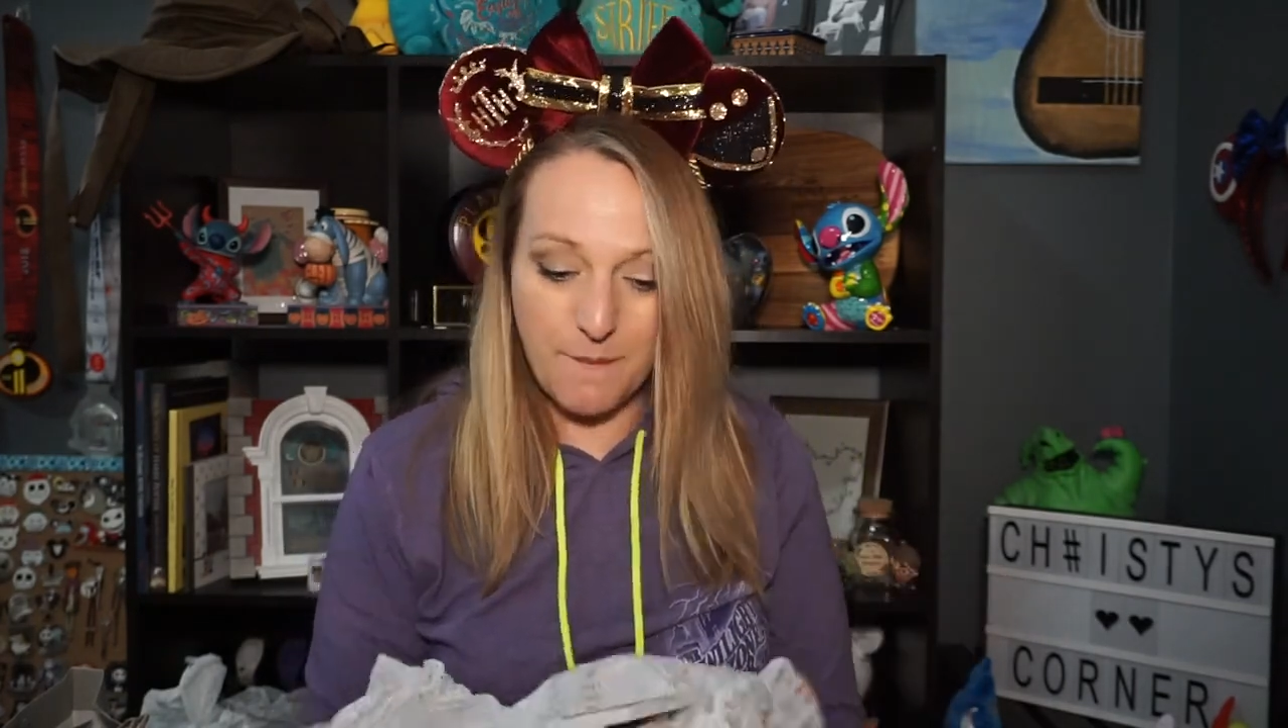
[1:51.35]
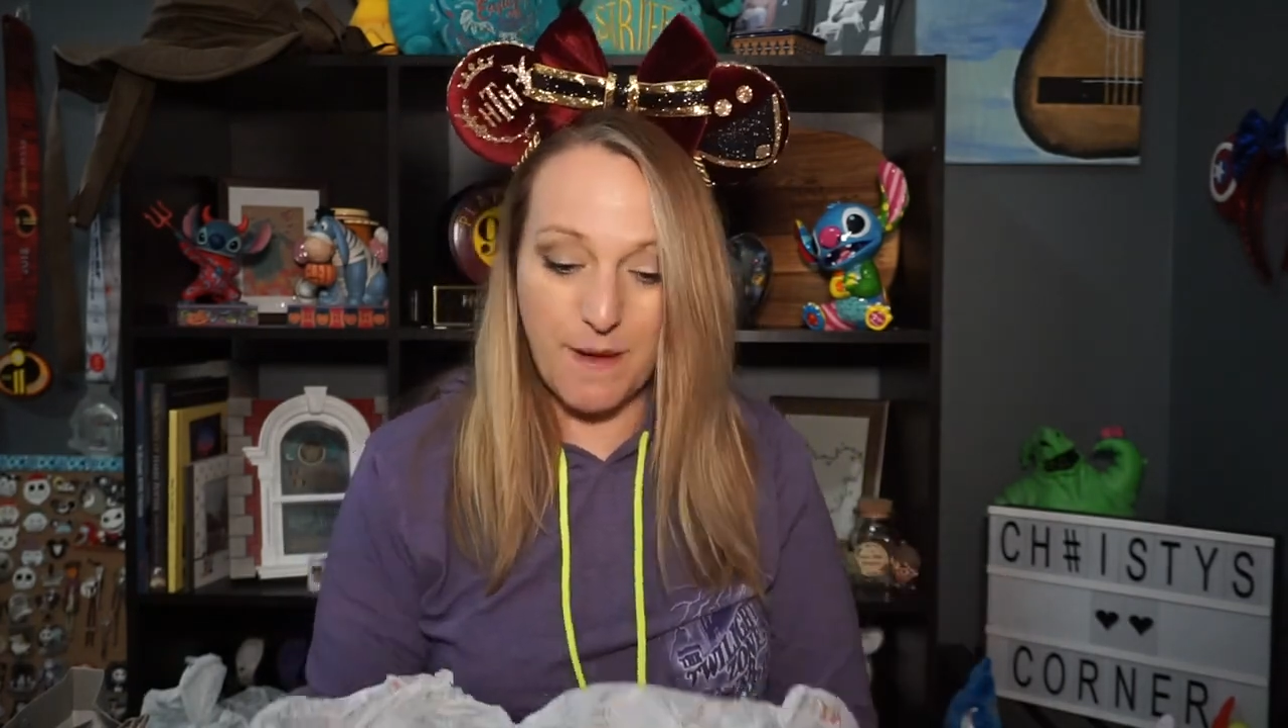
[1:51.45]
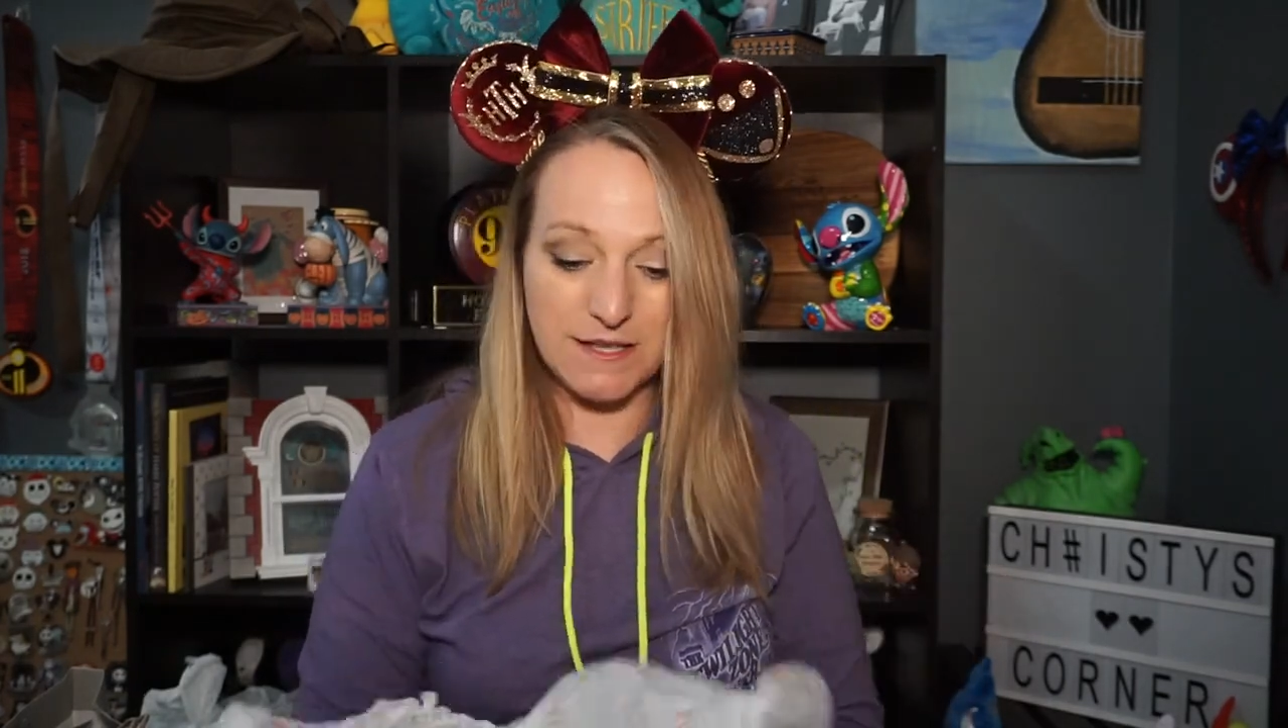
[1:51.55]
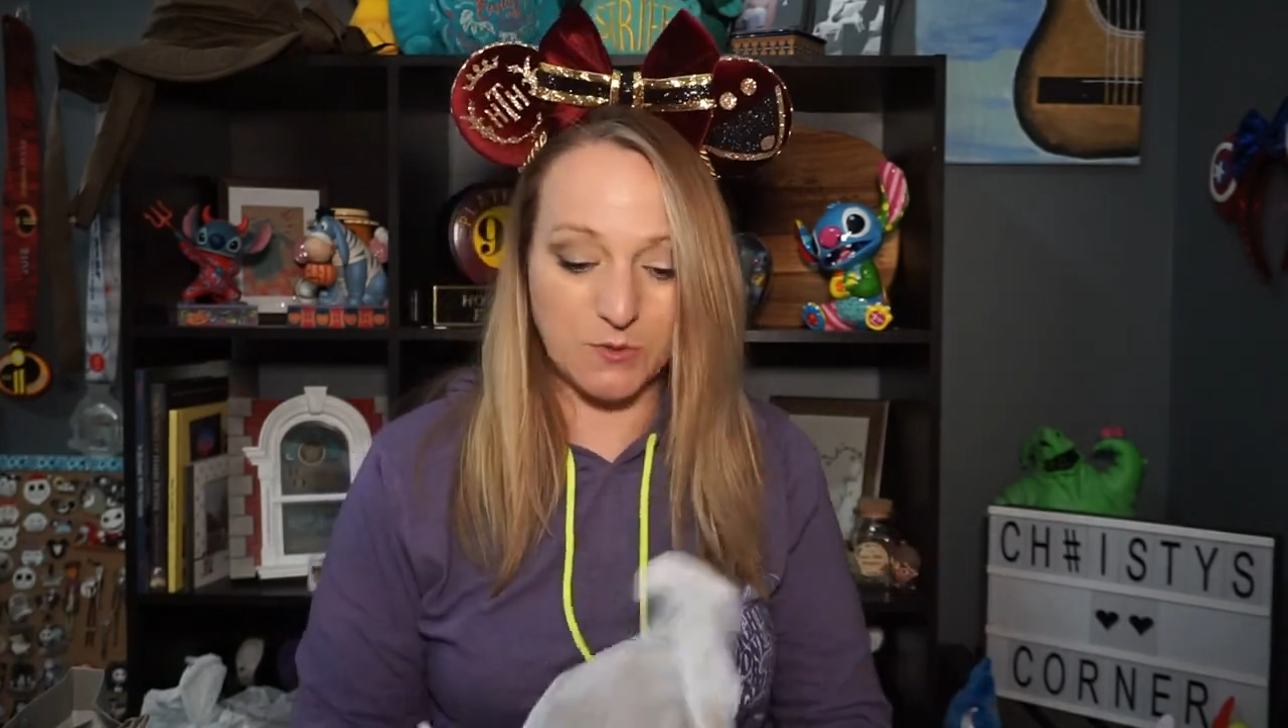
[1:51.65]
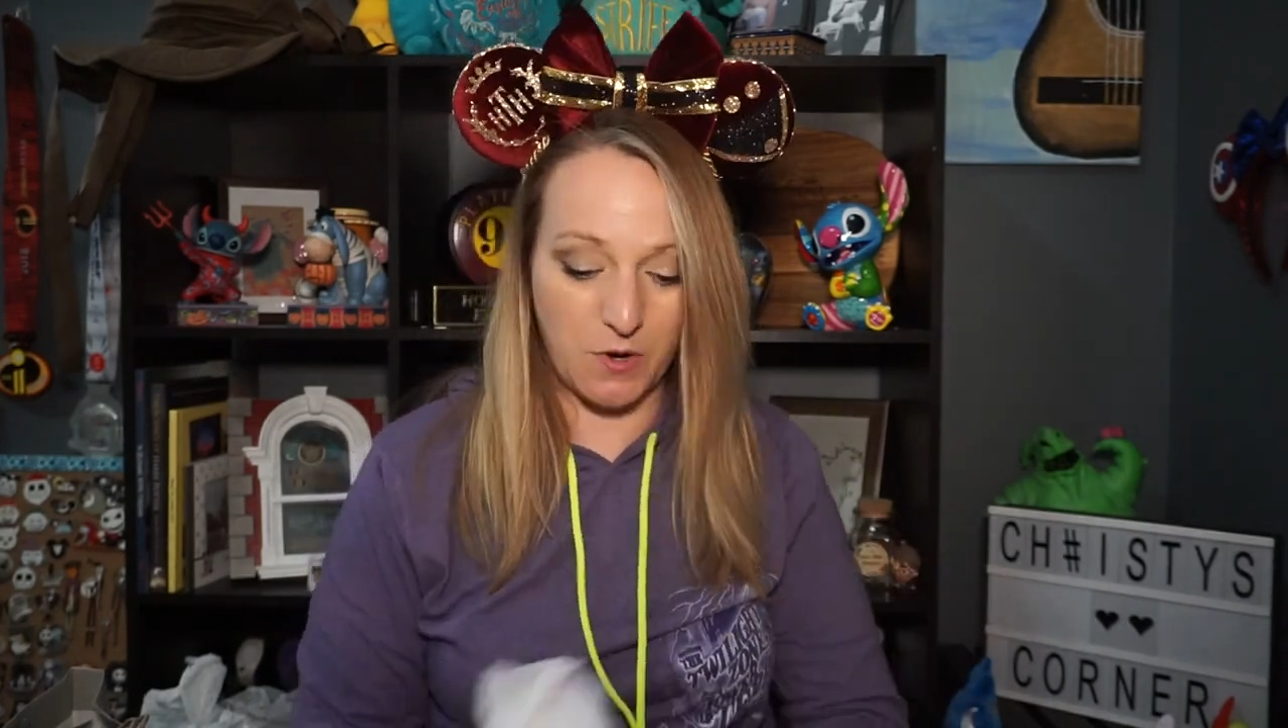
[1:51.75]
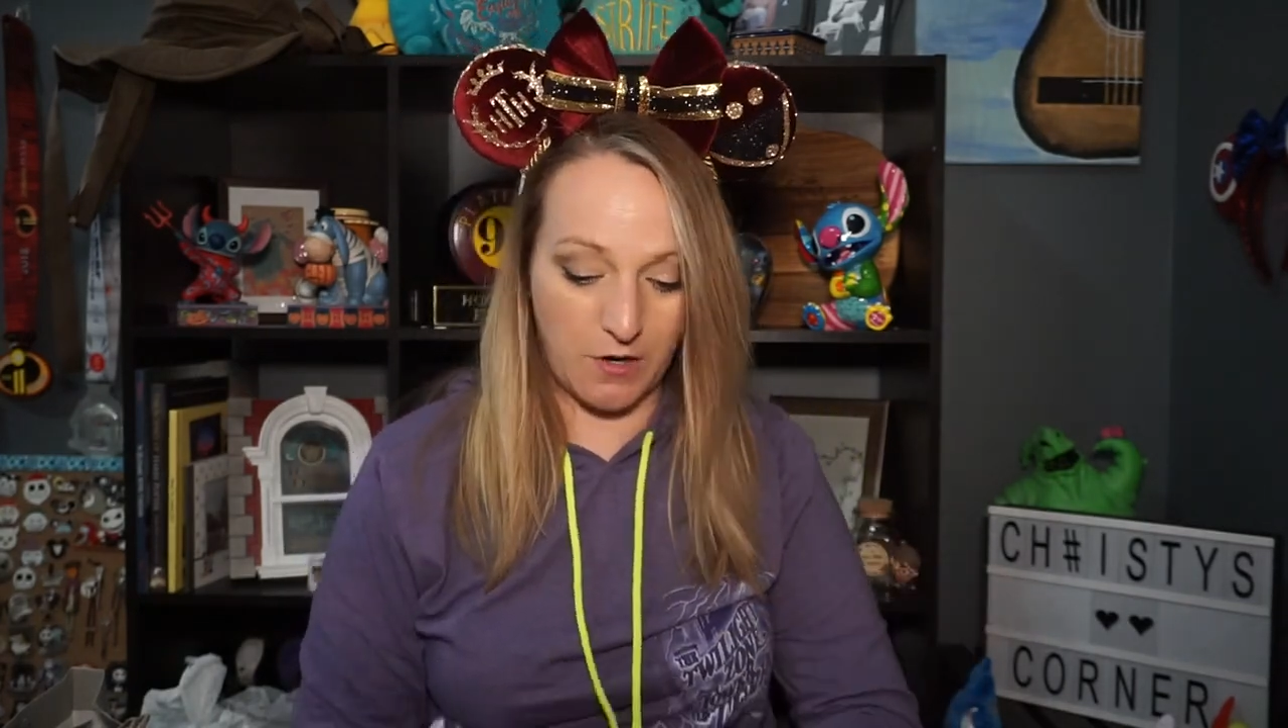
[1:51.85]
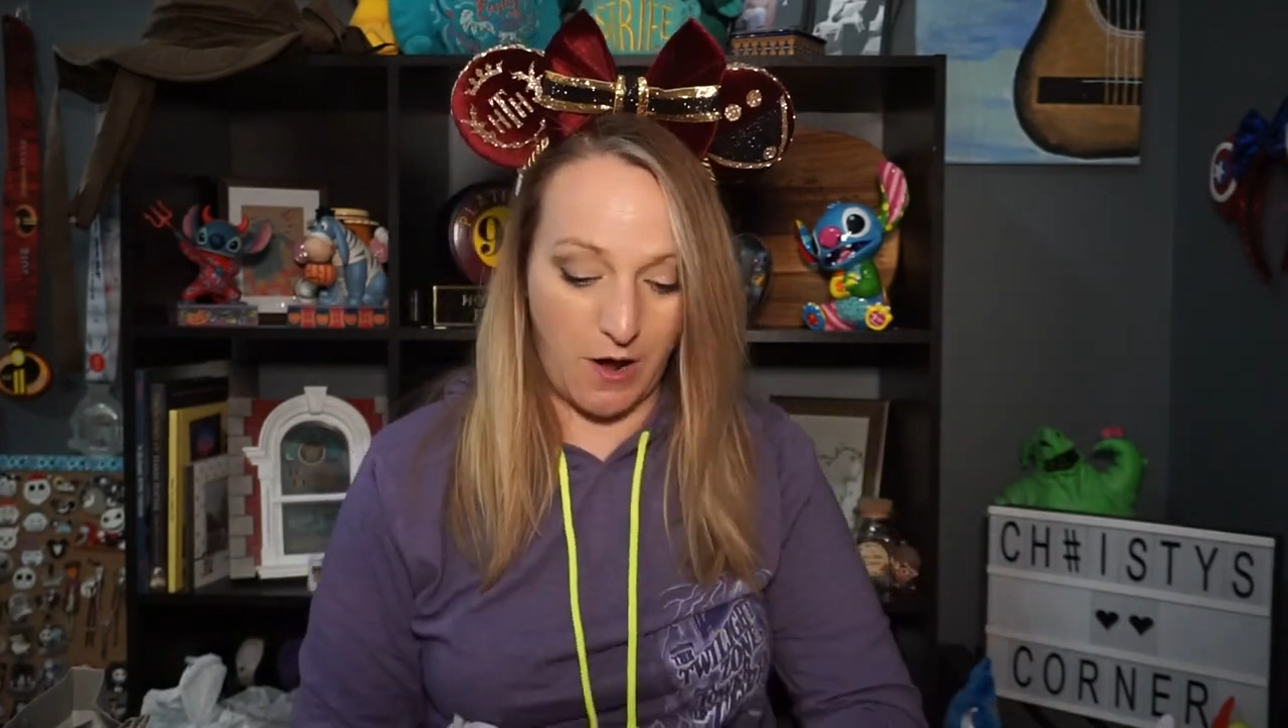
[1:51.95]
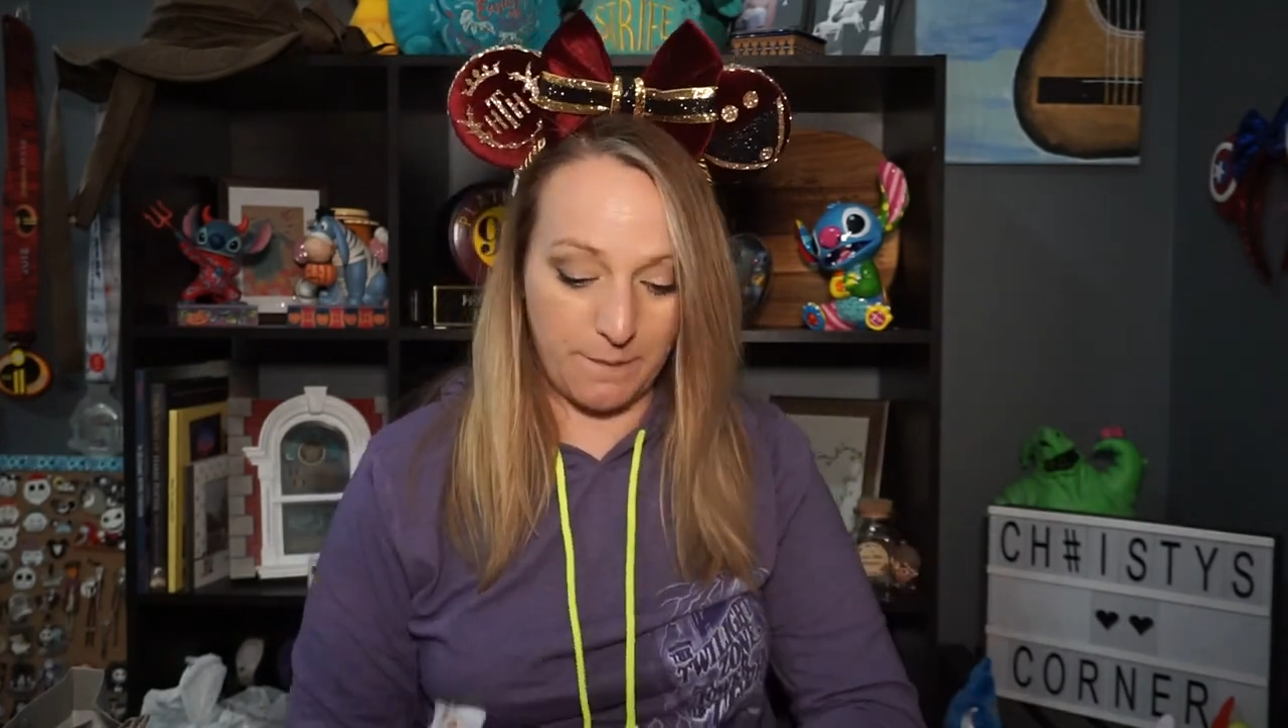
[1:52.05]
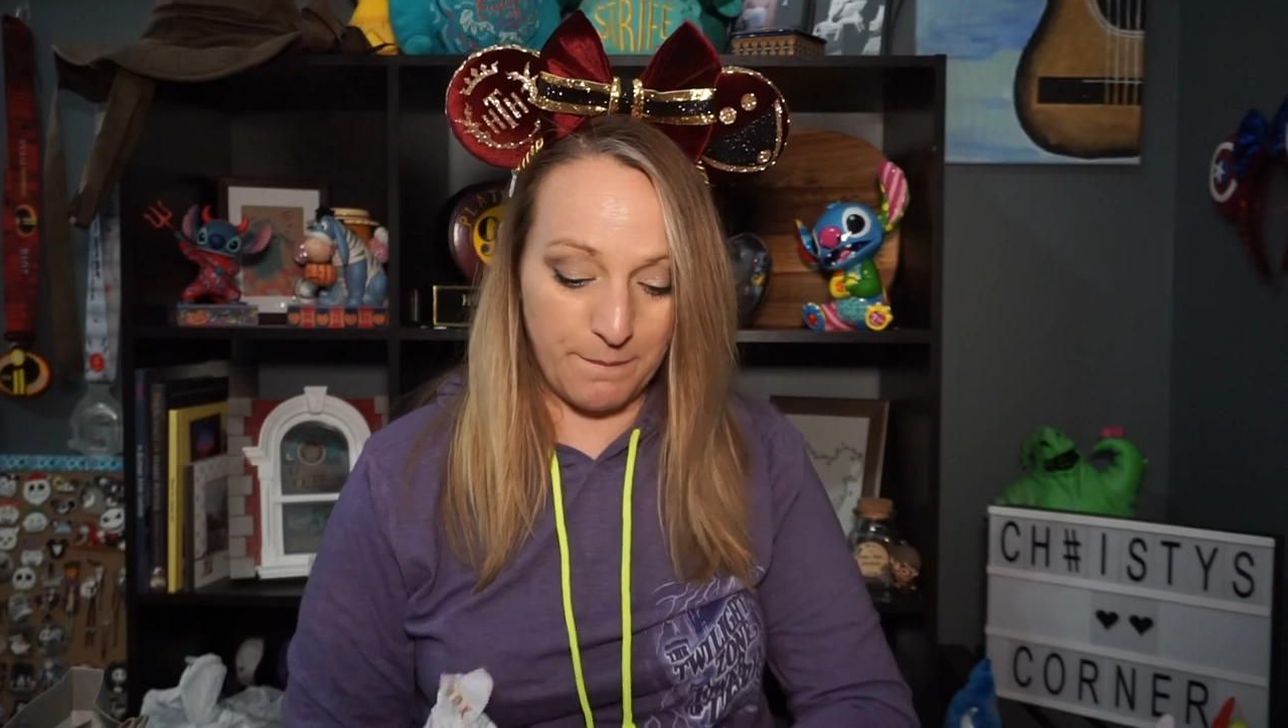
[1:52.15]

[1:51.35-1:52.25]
back to work on